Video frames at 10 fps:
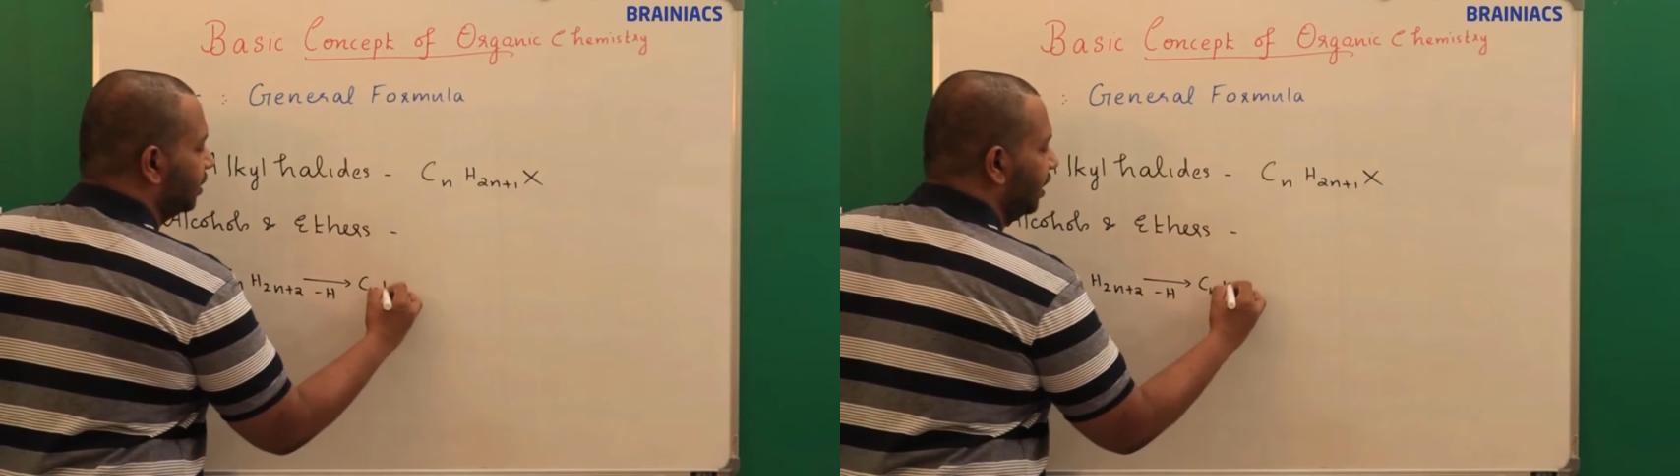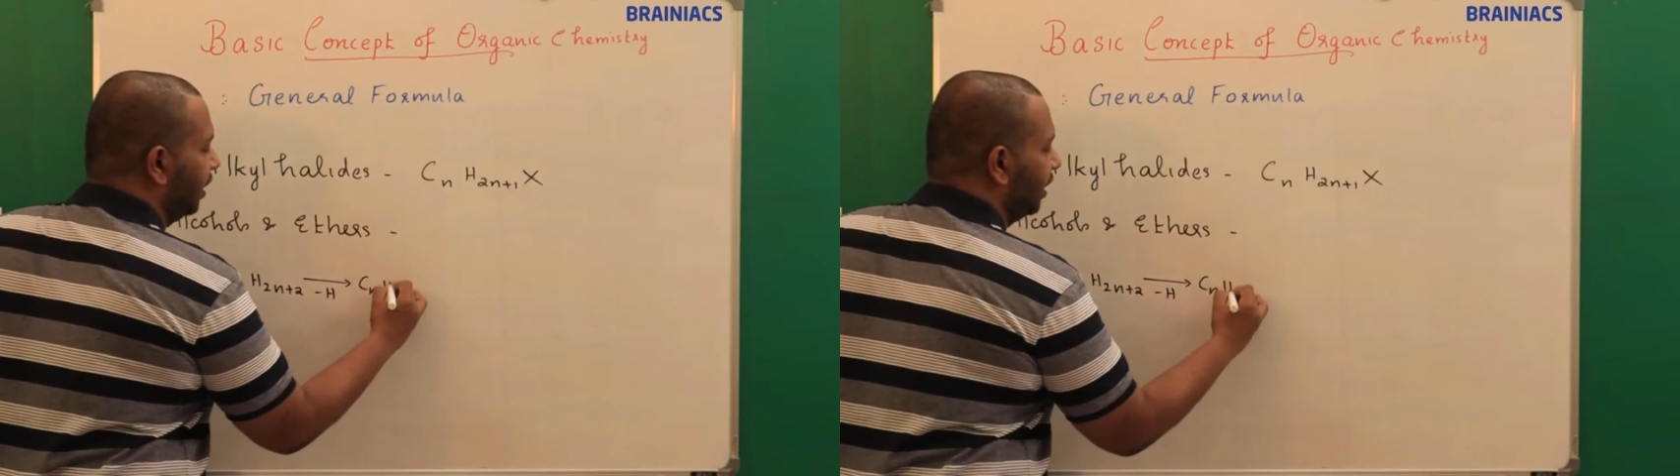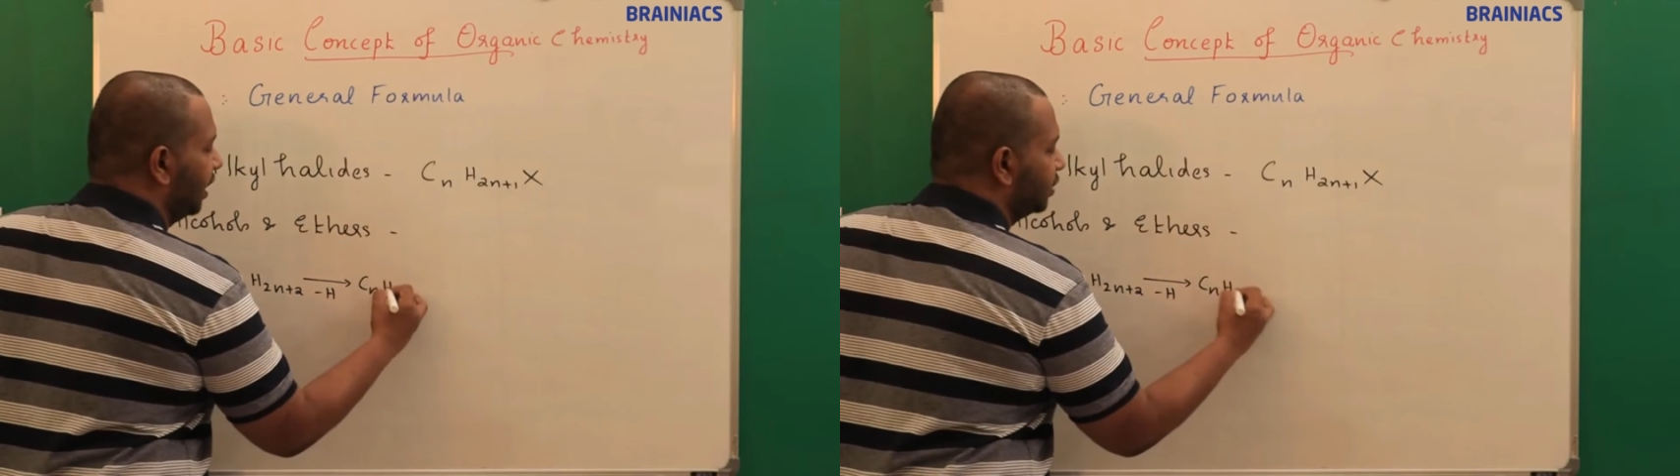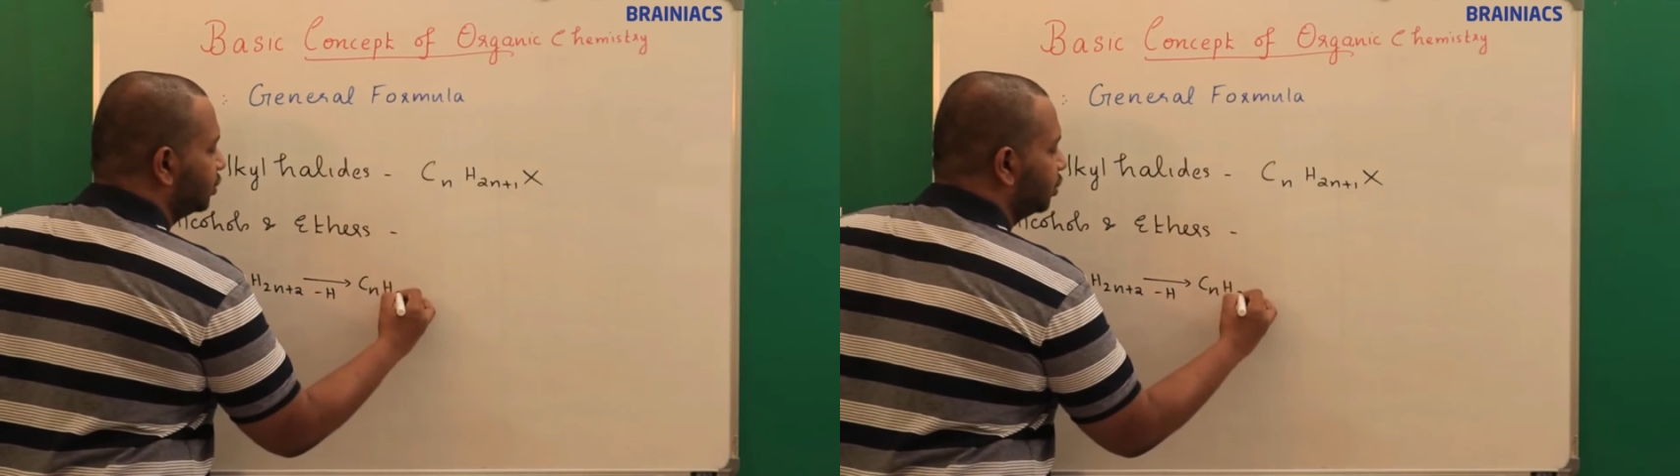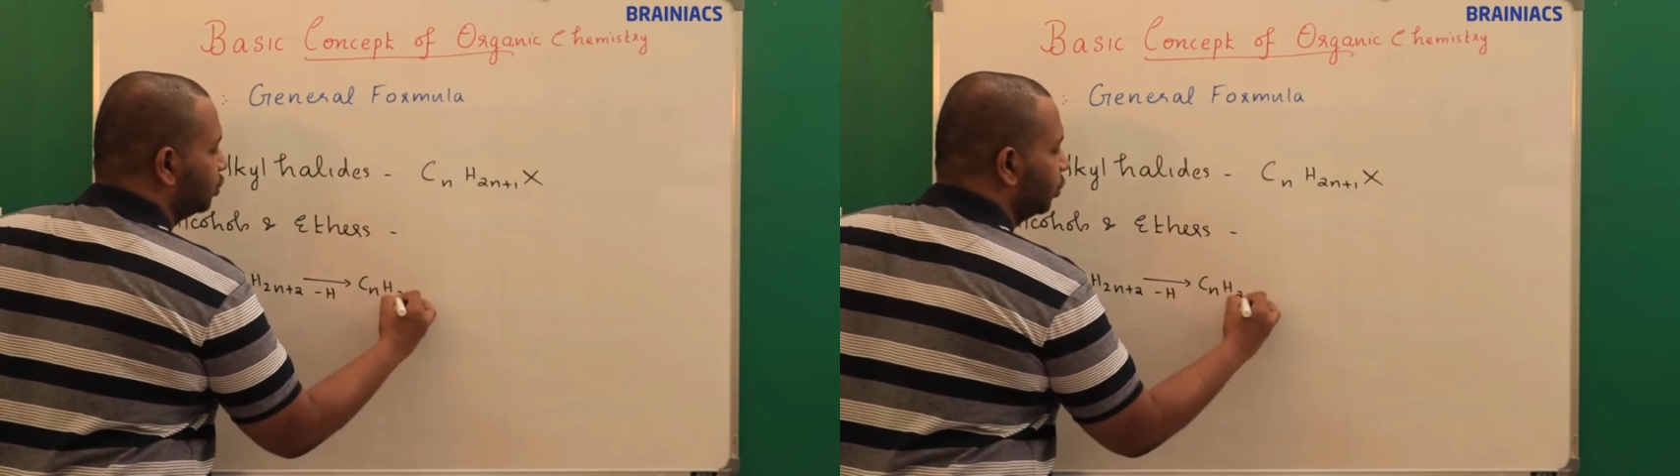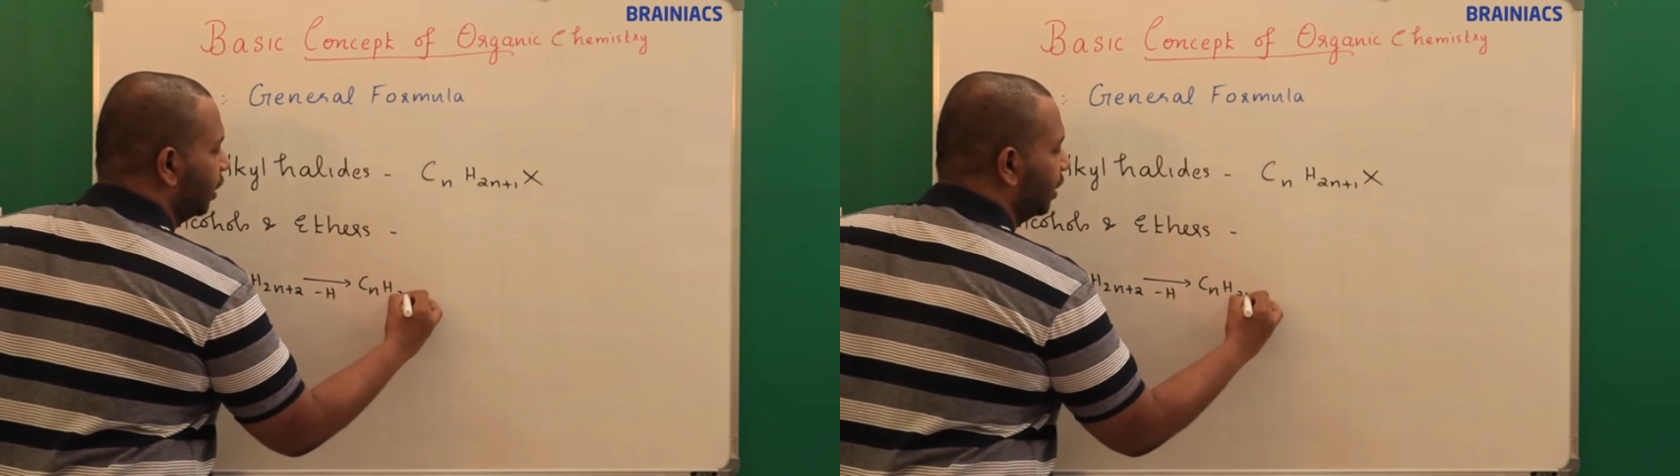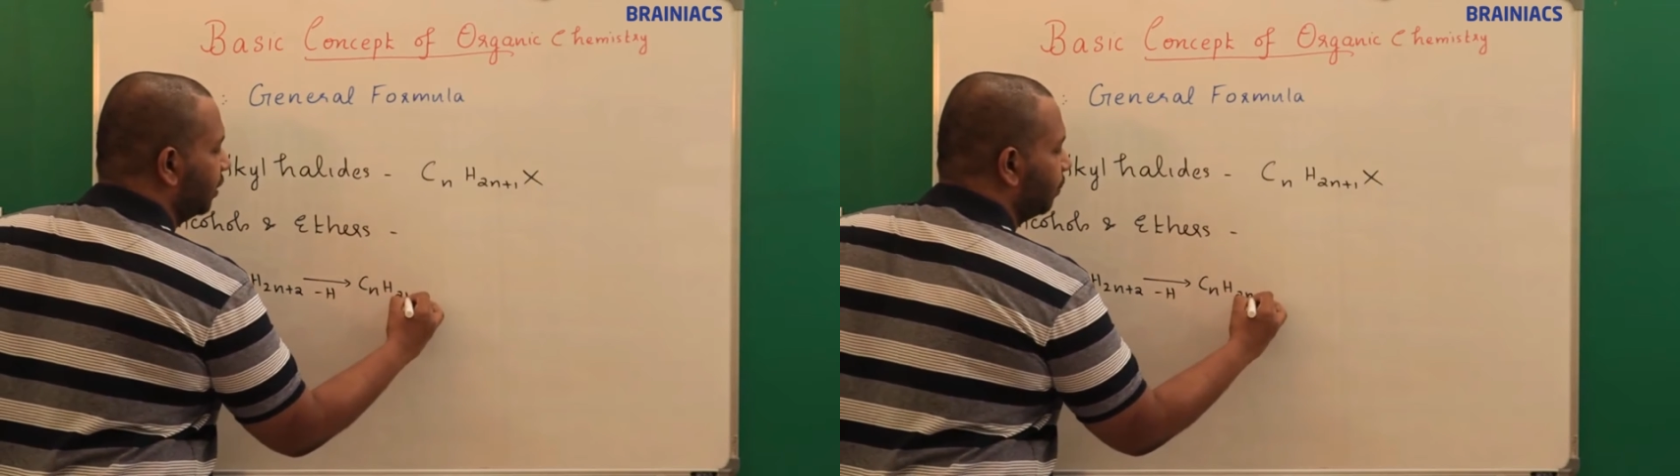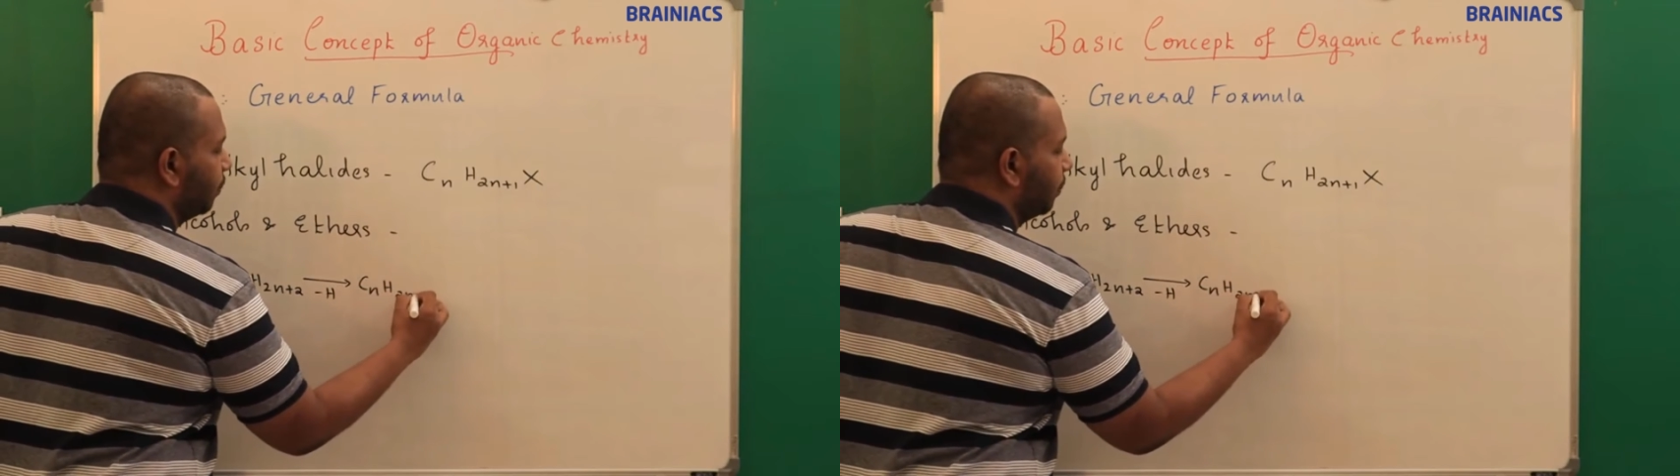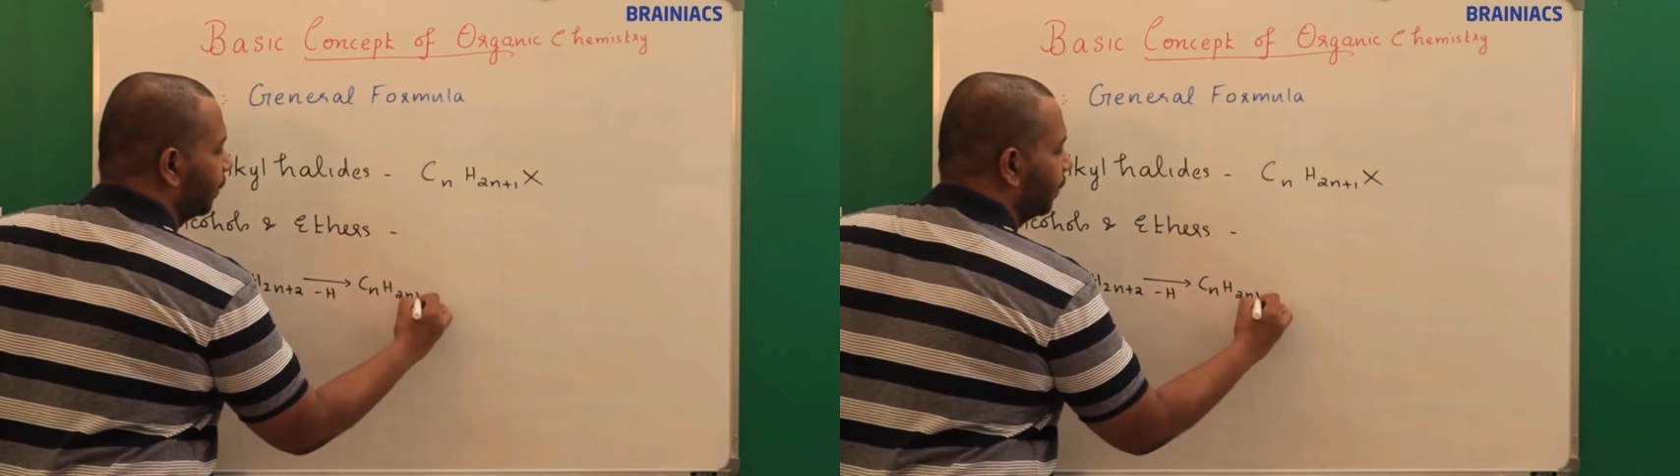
CnH2n